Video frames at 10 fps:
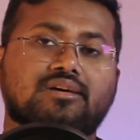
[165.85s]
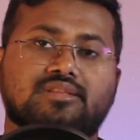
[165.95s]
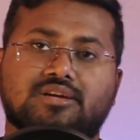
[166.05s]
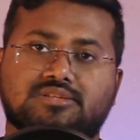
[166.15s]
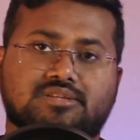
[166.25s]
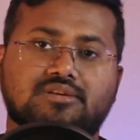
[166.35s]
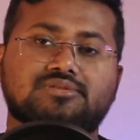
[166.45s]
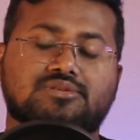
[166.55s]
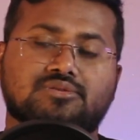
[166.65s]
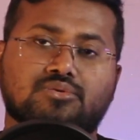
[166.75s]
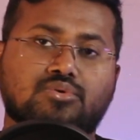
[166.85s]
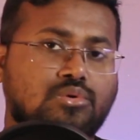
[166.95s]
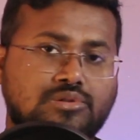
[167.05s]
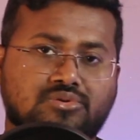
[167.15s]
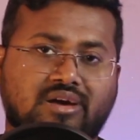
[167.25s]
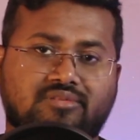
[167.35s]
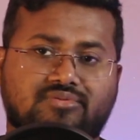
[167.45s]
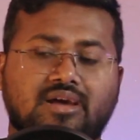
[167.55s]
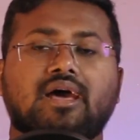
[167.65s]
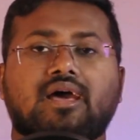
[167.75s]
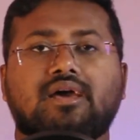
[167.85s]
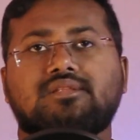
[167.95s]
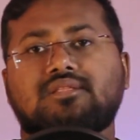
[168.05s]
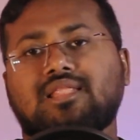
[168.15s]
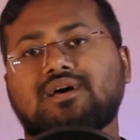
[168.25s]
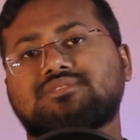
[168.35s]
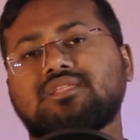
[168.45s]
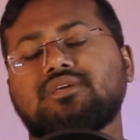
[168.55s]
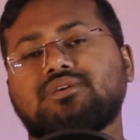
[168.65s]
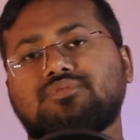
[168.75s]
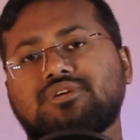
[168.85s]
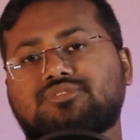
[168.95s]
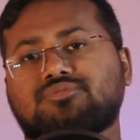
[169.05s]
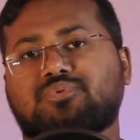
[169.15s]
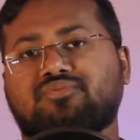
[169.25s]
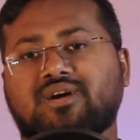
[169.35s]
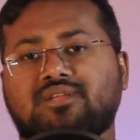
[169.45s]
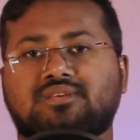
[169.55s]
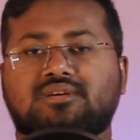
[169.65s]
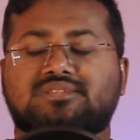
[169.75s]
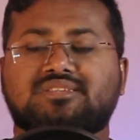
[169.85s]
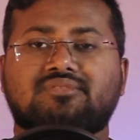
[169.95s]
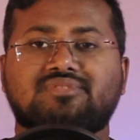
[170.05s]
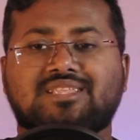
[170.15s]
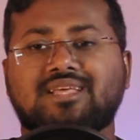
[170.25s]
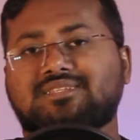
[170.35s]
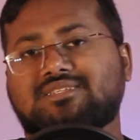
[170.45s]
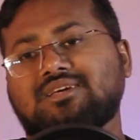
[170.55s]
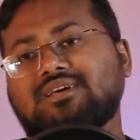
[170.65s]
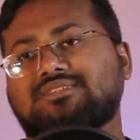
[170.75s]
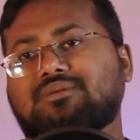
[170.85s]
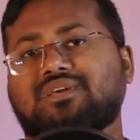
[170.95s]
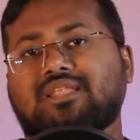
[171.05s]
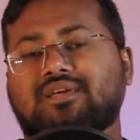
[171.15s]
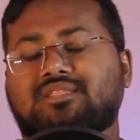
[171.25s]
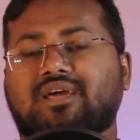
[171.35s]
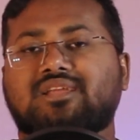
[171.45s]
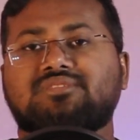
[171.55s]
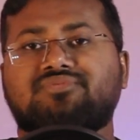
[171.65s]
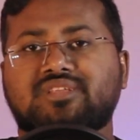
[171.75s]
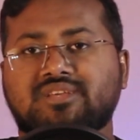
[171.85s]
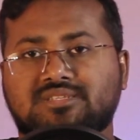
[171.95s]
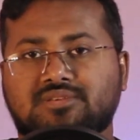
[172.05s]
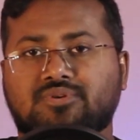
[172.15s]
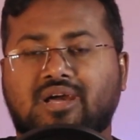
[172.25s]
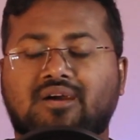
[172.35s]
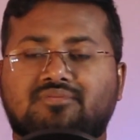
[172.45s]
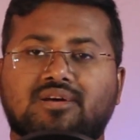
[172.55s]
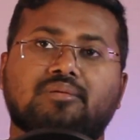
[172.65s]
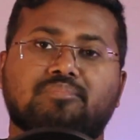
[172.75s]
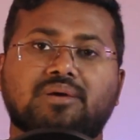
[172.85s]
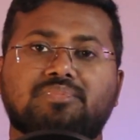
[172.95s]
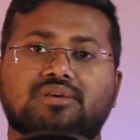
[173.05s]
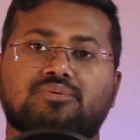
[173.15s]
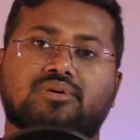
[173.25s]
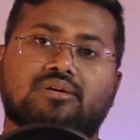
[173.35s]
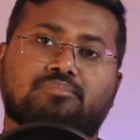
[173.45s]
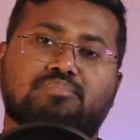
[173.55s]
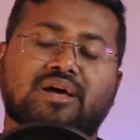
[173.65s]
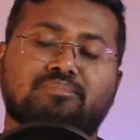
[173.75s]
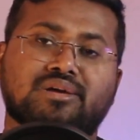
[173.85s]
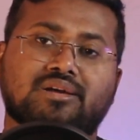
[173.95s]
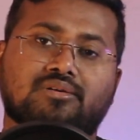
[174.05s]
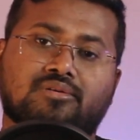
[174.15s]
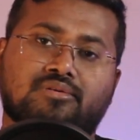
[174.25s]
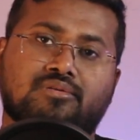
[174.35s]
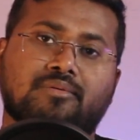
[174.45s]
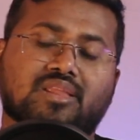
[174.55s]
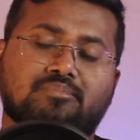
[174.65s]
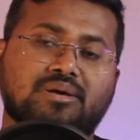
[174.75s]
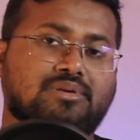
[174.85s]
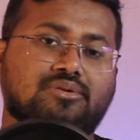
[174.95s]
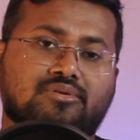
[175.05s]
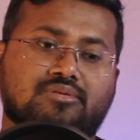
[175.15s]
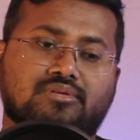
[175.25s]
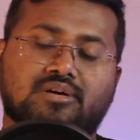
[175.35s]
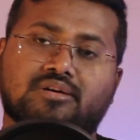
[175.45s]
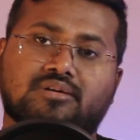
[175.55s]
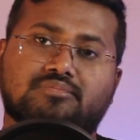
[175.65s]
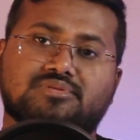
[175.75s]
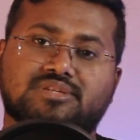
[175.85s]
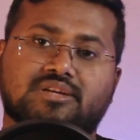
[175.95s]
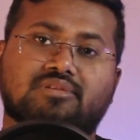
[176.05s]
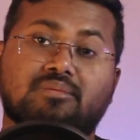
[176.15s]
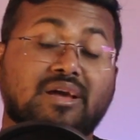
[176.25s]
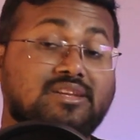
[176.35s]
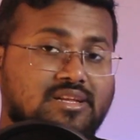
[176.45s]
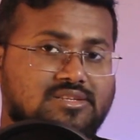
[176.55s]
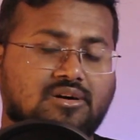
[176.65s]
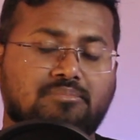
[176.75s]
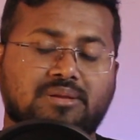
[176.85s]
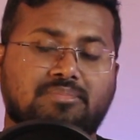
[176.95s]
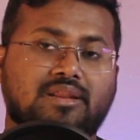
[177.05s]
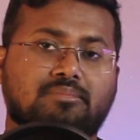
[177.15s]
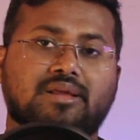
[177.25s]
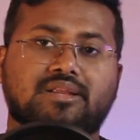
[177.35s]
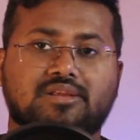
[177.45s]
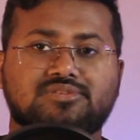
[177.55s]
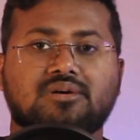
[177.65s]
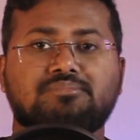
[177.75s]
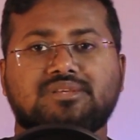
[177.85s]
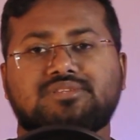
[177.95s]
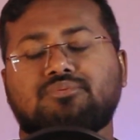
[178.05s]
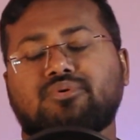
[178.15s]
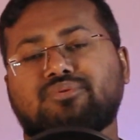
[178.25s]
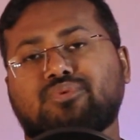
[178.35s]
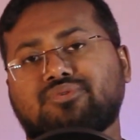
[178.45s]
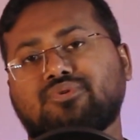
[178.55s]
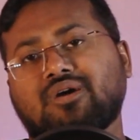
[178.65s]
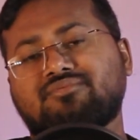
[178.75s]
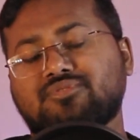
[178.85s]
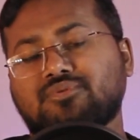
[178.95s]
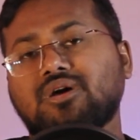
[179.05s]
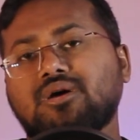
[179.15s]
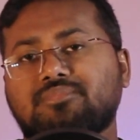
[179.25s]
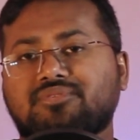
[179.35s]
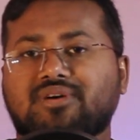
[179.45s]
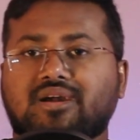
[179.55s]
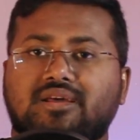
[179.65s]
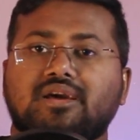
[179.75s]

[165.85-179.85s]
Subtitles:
That is so cool to have. And lastly, you need to provide the service list, something like the activities you have. Maybe you are a plumbing, or maybe you're a general maintenance company, building maintenance company. So what you have to provide?